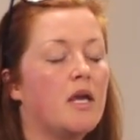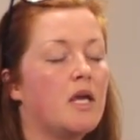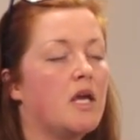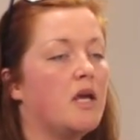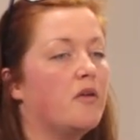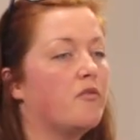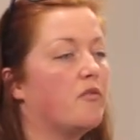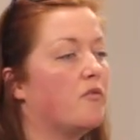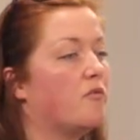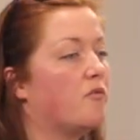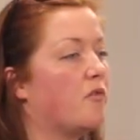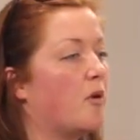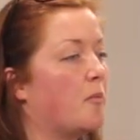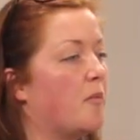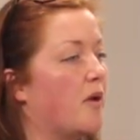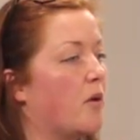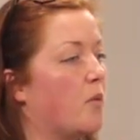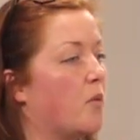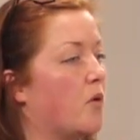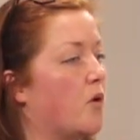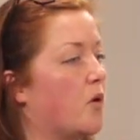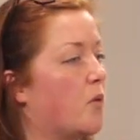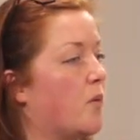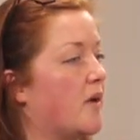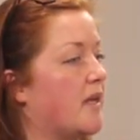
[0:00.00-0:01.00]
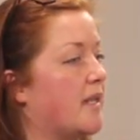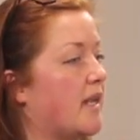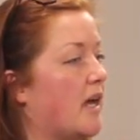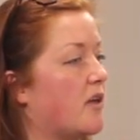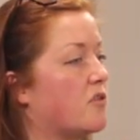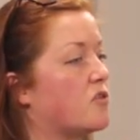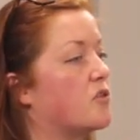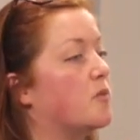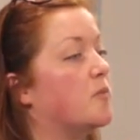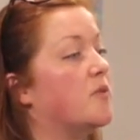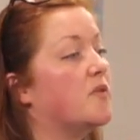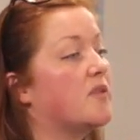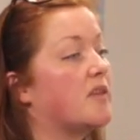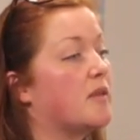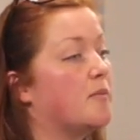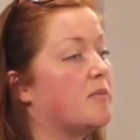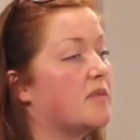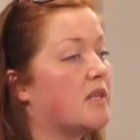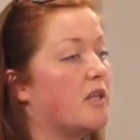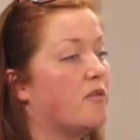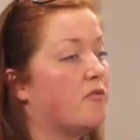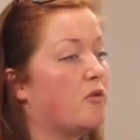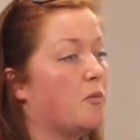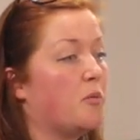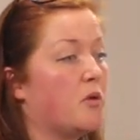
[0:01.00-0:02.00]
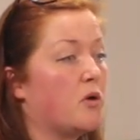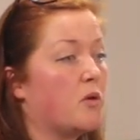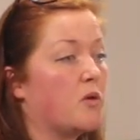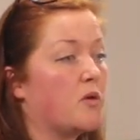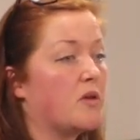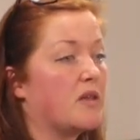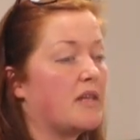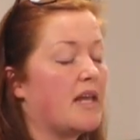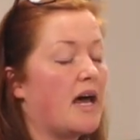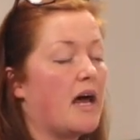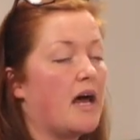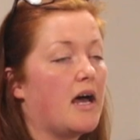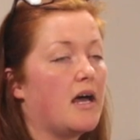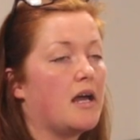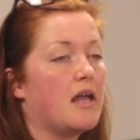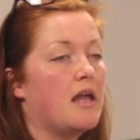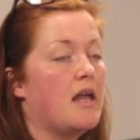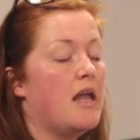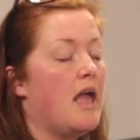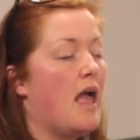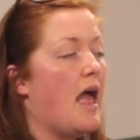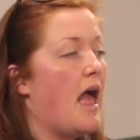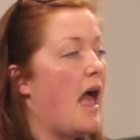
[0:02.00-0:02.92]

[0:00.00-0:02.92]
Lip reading: even from my work with National Museums Liverpool that